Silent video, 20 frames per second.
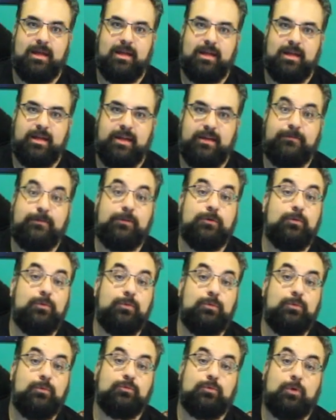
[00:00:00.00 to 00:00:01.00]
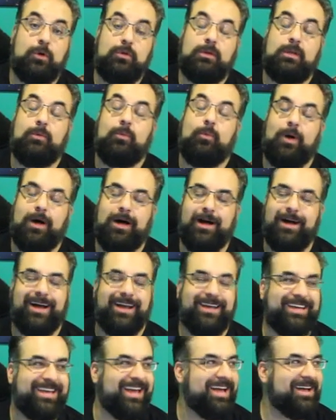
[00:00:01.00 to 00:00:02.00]
If you roll a 1,
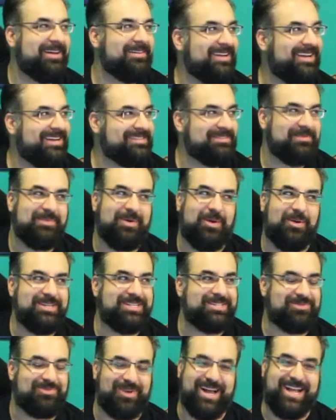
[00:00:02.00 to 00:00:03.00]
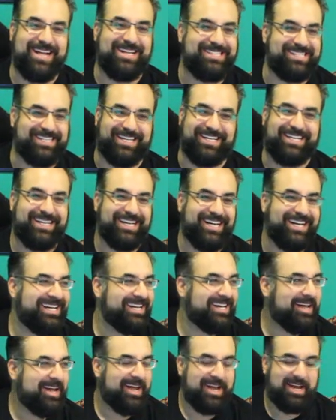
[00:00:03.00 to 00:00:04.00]
I'm always ranting.
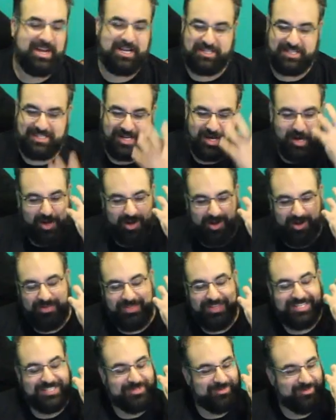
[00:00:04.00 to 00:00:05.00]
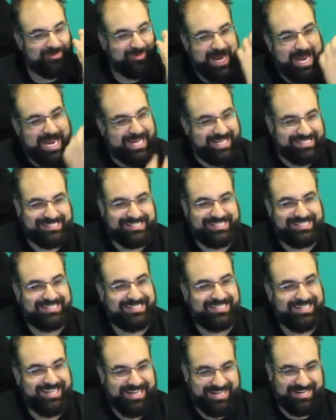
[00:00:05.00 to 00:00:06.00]
It's just all these rants
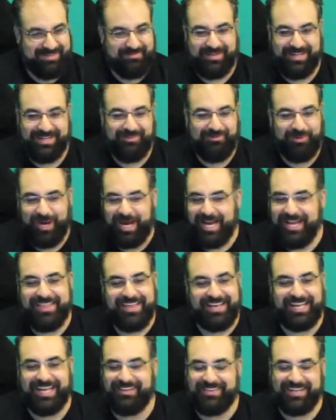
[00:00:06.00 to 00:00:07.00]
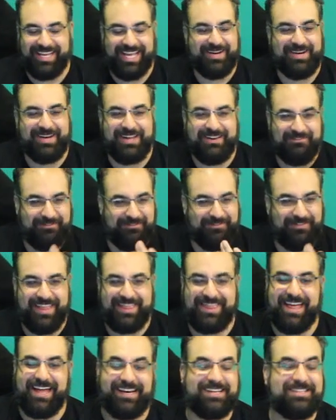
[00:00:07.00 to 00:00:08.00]
in me. Why are they coming out in 5th ed?
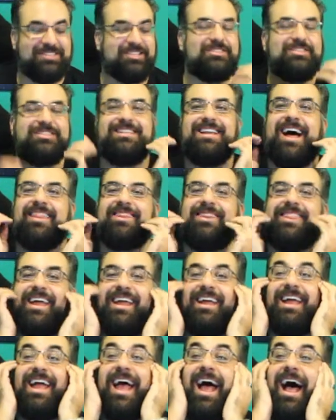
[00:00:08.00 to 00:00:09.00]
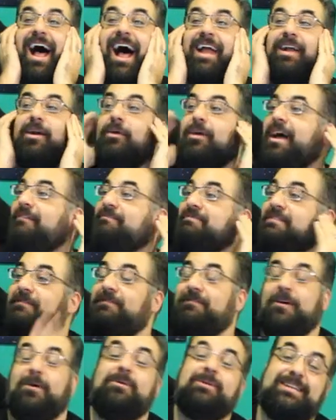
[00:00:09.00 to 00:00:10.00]
Because there's nothing. I don't have to
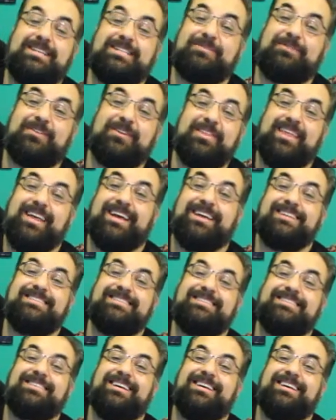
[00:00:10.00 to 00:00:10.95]
focus for this.